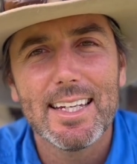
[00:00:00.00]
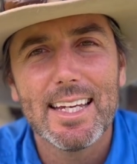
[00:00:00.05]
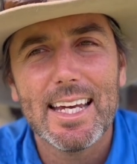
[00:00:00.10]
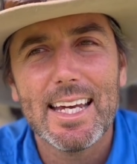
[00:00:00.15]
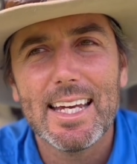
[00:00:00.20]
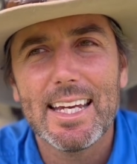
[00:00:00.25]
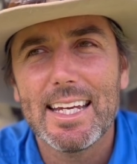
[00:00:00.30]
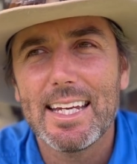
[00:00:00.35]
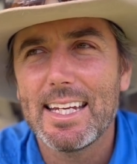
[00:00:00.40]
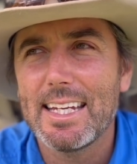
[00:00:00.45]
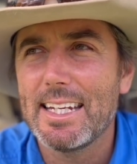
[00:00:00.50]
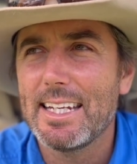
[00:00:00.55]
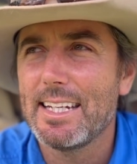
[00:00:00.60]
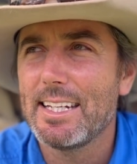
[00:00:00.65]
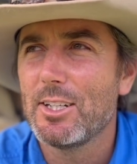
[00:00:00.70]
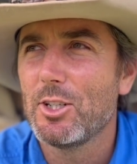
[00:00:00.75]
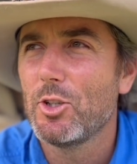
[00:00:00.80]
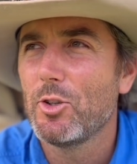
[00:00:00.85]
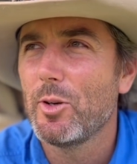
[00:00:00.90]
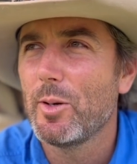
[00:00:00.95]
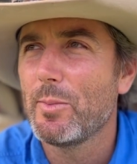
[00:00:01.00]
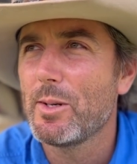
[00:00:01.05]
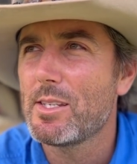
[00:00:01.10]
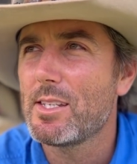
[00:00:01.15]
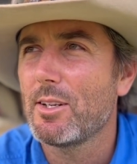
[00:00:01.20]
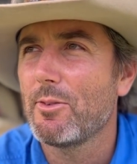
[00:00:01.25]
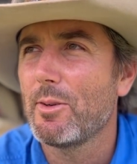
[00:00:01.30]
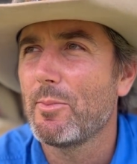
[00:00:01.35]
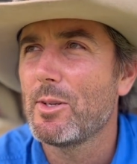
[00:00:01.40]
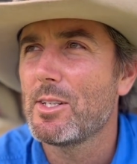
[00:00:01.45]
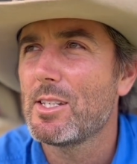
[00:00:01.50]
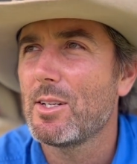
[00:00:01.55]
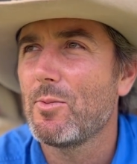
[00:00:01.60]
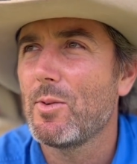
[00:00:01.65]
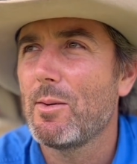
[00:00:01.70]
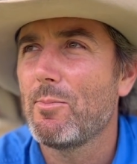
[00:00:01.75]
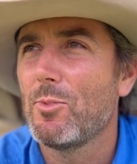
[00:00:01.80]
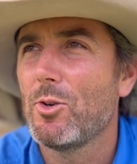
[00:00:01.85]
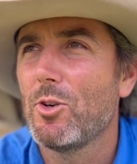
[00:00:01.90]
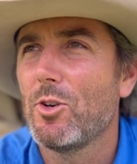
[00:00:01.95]
And who are we missing? We're missing
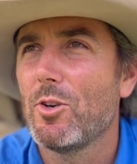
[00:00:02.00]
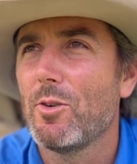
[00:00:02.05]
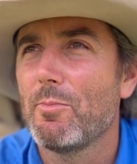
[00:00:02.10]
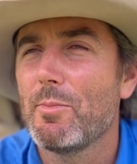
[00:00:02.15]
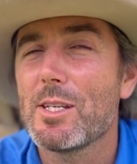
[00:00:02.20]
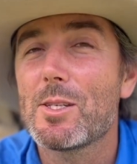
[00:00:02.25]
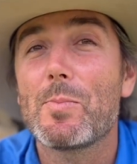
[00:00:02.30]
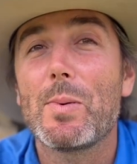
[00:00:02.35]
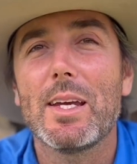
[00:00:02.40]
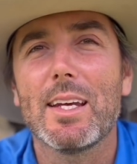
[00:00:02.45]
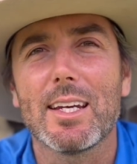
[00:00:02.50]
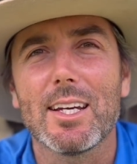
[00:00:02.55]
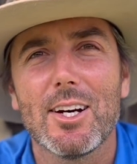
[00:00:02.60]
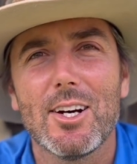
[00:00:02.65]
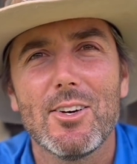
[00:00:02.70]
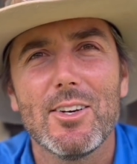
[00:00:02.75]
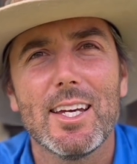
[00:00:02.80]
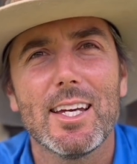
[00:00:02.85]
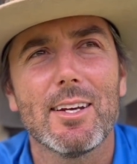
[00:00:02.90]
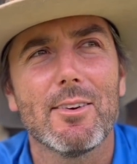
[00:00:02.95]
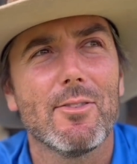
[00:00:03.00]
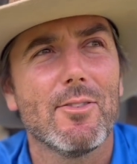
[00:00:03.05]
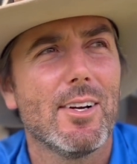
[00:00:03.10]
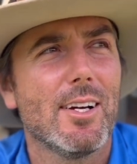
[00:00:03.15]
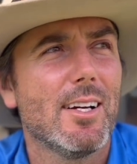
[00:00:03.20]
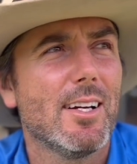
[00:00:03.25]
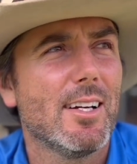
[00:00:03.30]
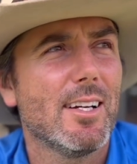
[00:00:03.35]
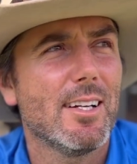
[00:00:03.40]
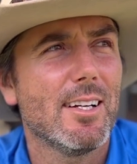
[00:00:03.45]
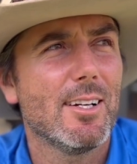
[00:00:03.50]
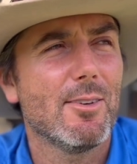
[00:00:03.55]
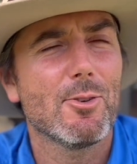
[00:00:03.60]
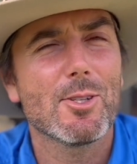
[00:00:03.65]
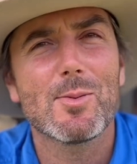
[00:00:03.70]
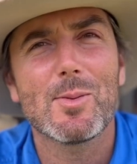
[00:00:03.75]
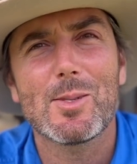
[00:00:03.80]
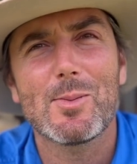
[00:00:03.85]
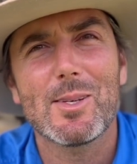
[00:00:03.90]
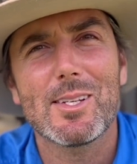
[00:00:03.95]
one more. Miss Pink. Oh, yeah.
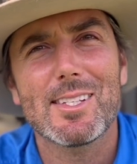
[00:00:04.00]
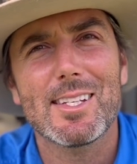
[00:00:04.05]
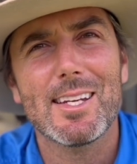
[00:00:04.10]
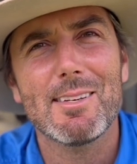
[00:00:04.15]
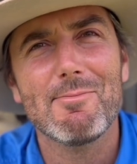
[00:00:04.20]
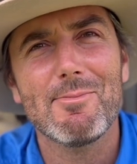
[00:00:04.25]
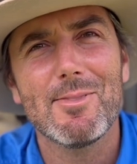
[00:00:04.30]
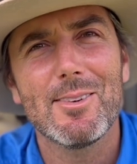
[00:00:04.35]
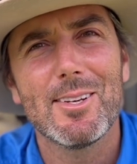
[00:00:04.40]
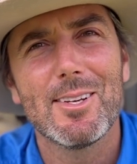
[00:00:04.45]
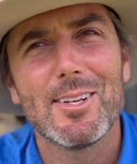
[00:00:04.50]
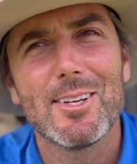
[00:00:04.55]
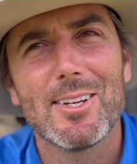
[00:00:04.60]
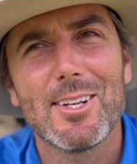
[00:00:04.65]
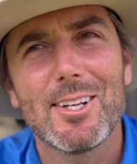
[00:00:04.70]
What's Miss Pink's name?